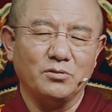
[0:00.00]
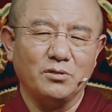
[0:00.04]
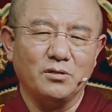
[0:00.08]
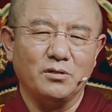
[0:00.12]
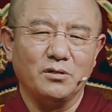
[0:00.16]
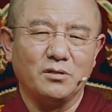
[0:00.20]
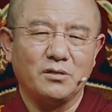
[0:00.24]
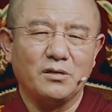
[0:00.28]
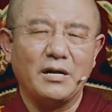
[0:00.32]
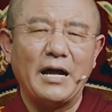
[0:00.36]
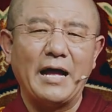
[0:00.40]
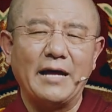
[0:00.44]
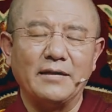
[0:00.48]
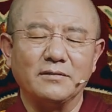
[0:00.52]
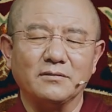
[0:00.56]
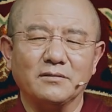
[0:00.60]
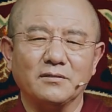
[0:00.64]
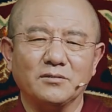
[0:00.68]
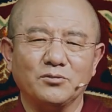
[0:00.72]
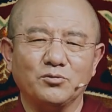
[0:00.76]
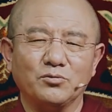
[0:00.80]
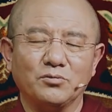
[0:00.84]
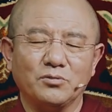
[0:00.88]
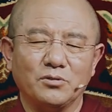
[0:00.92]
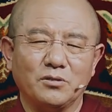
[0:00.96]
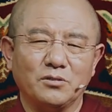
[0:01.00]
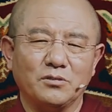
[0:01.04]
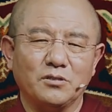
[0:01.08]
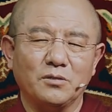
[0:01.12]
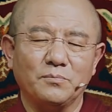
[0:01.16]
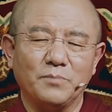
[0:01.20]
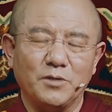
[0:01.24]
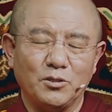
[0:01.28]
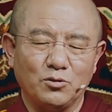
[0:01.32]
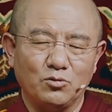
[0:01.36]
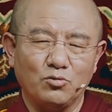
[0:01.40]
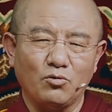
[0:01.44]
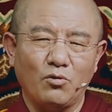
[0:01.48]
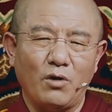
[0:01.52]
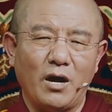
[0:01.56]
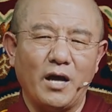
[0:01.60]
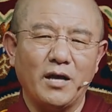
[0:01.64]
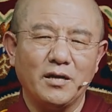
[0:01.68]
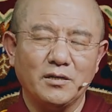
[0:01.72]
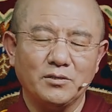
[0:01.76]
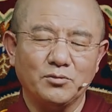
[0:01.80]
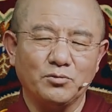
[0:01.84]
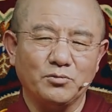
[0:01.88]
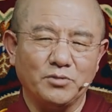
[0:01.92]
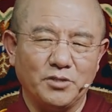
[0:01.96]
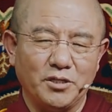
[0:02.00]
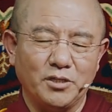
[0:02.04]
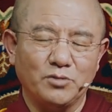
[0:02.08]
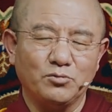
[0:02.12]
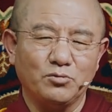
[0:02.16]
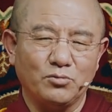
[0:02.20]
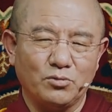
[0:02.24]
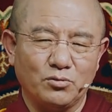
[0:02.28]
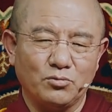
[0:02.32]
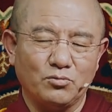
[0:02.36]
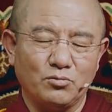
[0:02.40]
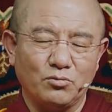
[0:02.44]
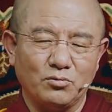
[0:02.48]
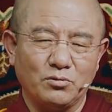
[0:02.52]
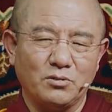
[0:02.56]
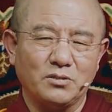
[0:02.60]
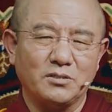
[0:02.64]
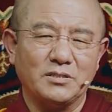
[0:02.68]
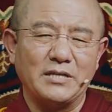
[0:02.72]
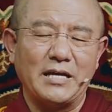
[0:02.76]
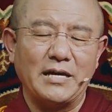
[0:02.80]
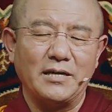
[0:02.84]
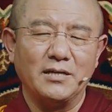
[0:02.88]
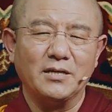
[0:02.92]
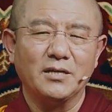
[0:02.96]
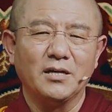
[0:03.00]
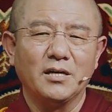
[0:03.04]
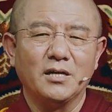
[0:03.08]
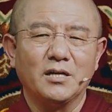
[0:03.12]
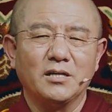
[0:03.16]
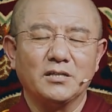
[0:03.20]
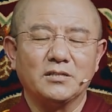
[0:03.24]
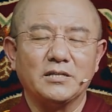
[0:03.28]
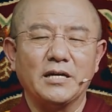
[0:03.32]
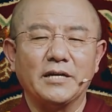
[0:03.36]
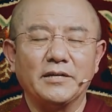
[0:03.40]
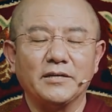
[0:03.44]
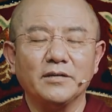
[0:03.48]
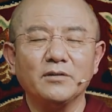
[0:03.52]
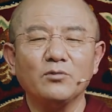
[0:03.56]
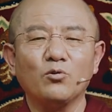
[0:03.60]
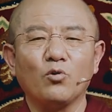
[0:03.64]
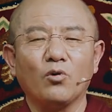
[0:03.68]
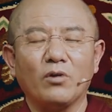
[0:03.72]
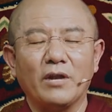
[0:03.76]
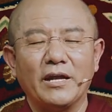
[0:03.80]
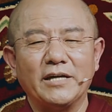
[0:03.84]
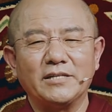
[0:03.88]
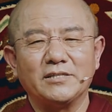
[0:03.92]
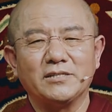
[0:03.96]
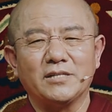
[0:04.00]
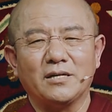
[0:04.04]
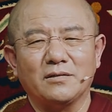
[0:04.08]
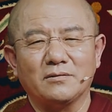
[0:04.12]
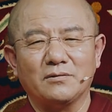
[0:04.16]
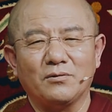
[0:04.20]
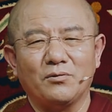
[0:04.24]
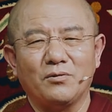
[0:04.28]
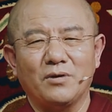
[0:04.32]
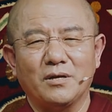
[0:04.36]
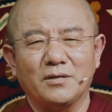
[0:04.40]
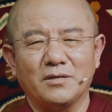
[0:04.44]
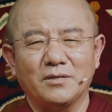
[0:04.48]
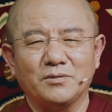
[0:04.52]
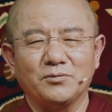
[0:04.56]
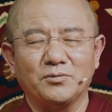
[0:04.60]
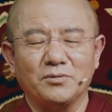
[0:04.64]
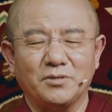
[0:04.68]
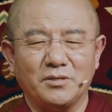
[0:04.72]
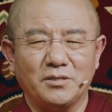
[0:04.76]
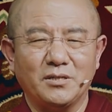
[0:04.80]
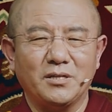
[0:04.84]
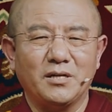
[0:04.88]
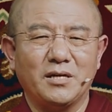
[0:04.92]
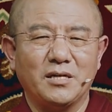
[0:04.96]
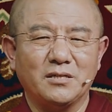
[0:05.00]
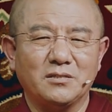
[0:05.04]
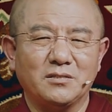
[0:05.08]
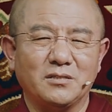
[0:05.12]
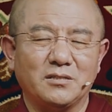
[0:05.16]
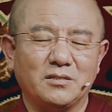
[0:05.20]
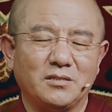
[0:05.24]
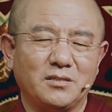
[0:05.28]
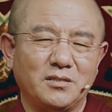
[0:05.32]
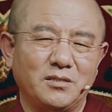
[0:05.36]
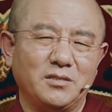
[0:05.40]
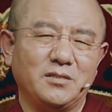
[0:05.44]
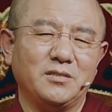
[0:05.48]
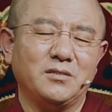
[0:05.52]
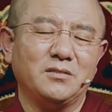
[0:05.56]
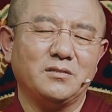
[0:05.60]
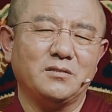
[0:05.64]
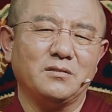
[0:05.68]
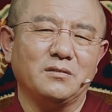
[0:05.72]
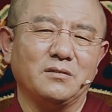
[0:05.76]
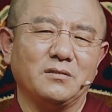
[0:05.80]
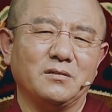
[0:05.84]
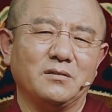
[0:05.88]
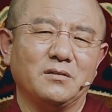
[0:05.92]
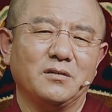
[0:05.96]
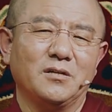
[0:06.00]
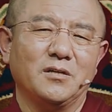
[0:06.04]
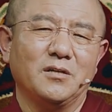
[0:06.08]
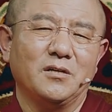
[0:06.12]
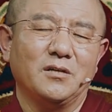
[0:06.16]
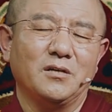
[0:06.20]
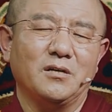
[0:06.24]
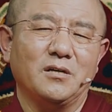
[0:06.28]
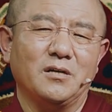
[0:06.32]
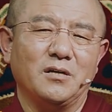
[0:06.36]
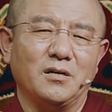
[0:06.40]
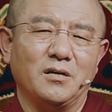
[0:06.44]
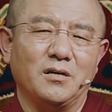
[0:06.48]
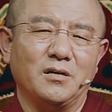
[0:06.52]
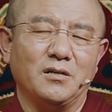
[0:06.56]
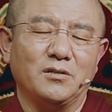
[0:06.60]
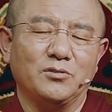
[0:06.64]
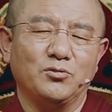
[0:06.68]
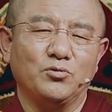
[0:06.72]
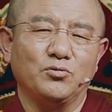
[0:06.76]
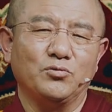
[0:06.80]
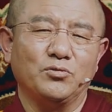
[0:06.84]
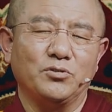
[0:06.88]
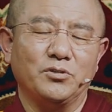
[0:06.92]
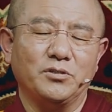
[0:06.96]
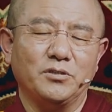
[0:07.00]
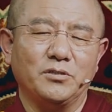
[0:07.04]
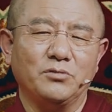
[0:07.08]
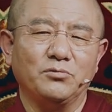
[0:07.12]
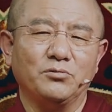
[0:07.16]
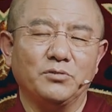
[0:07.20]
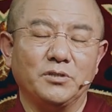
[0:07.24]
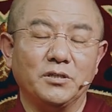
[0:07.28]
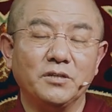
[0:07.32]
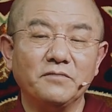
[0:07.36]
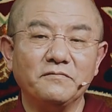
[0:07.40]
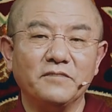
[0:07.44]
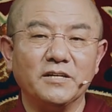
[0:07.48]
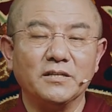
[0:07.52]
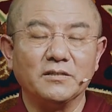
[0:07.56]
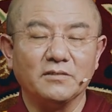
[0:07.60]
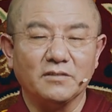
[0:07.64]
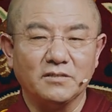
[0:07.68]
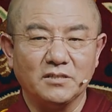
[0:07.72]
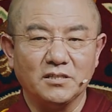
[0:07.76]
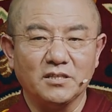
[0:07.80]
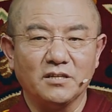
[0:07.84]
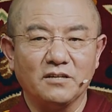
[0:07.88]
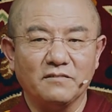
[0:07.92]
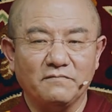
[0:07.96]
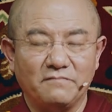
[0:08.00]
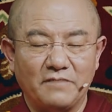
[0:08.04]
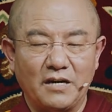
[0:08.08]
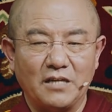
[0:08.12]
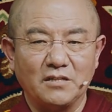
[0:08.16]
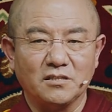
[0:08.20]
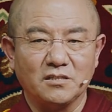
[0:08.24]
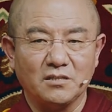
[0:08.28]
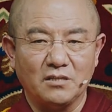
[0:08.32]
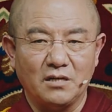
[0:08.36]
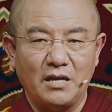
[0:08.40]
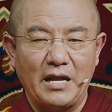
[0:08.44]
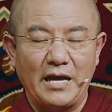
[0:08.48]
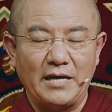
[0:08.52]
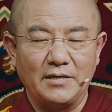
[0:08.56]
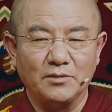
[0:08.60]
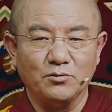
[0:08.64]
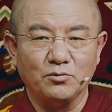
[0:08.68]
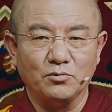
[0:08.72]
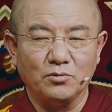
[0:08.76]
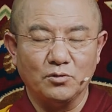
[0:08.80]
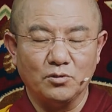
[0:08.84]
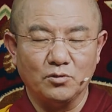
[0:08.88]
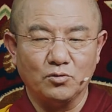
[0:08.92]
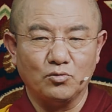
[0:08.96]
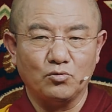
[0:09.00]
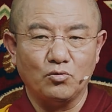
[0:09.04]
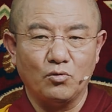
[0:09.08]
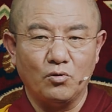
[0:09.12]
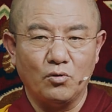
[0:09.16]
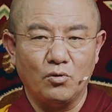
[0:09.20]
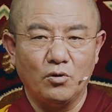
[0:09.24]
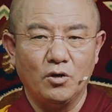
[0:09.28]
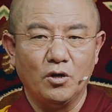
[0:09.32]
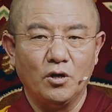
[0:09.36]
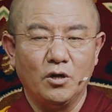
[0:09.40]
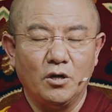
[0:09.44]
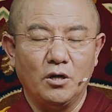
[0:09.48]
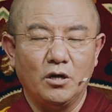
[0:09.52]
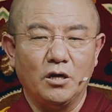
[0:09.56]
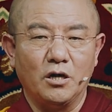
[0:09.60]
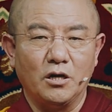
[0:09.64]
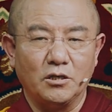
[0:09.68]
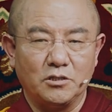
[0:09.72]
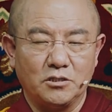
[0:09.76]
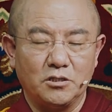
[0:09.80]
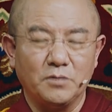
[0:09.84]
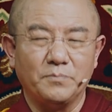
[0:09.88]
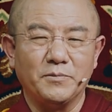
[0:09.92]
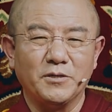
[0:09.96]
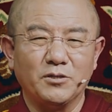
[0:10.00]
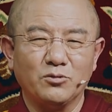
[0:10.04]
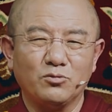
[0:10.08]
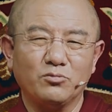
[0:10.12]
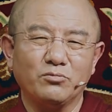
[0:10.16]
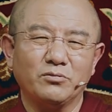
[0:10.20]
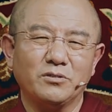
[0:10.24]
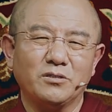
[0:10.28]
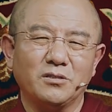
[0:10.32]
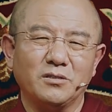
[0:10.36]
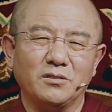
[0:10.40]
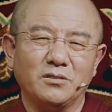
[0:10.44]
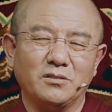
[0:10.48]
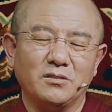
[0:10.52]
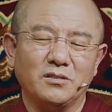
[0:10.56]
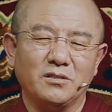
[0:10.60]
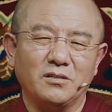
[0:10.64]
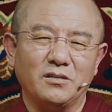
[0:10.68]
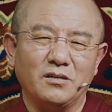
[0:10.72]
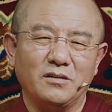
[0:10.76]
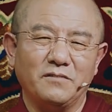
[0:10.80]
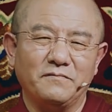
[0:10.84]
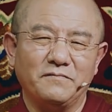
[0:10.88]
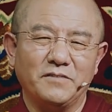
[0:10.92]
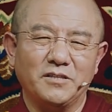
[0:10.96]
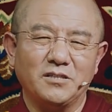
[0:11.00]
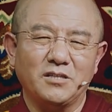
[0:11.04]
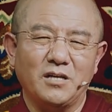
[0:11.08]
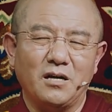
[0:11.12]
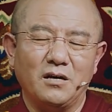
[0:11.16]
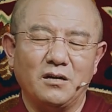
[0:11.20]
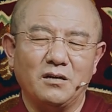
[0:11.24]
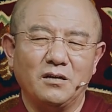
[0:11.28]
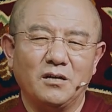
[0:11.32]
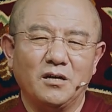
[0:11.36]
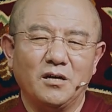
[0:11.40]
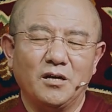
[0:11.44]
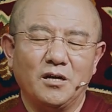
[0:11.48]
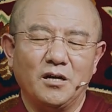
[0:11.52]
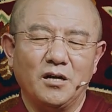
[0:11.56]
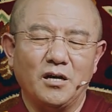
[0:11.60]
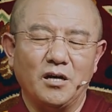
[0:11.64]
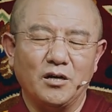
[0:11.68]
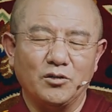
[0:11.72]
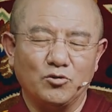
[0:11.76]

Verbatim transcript: So the book that was just showing on the screen, that was the first text that's published in English and with a comparison with Sanskrit.